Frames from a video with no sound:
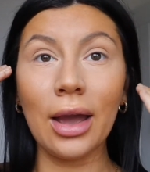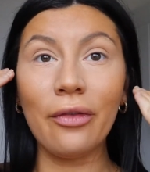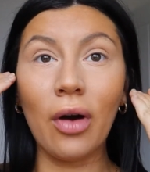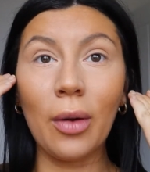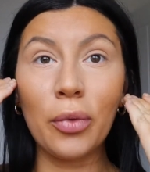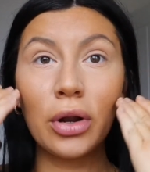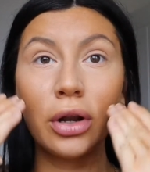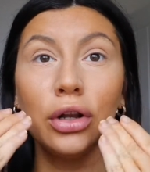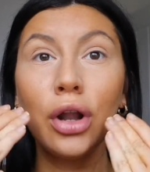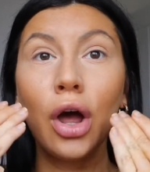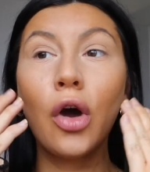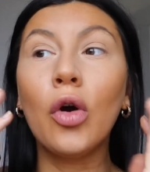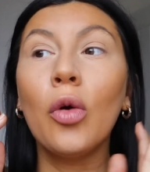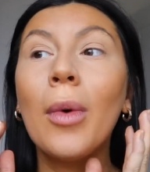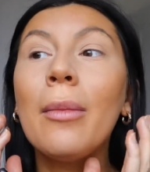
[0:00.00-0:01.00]
If I put it
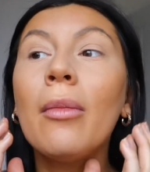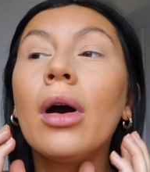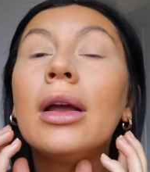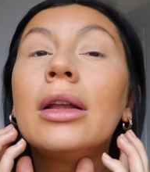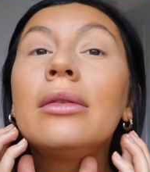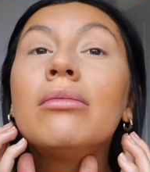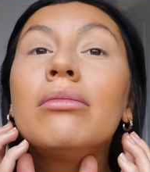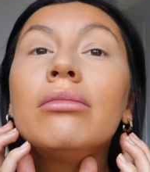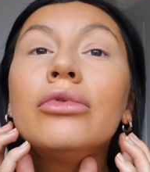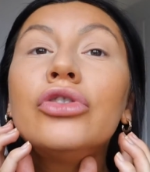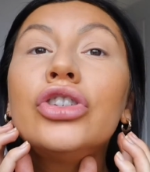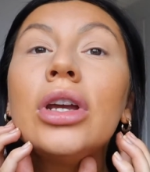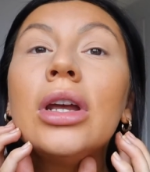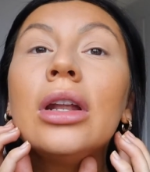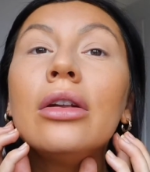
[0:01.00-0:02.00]
low, it'll make my
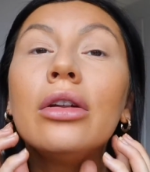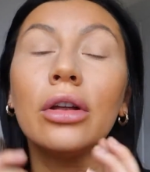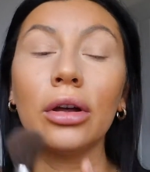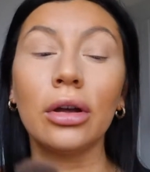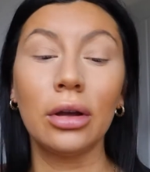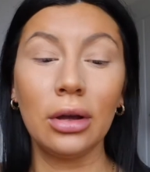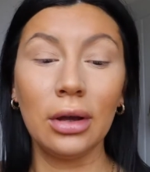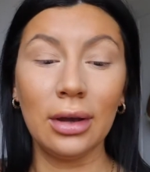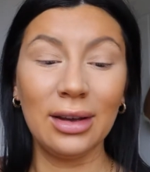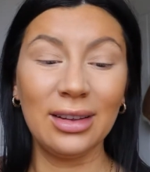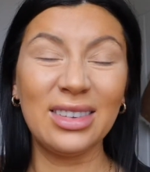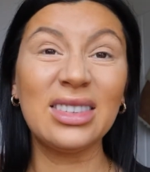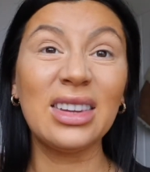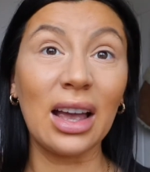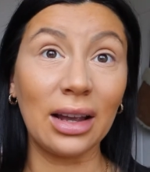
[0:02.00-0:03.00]
chin look
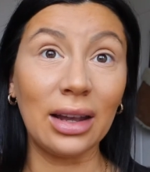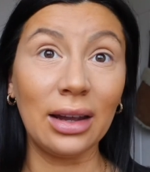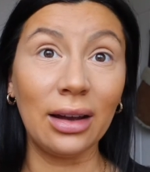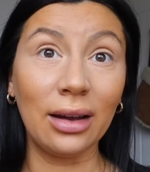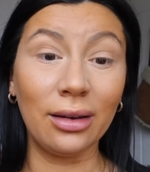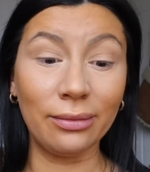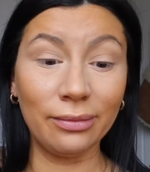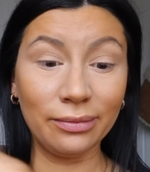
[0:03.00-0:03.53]
saggier.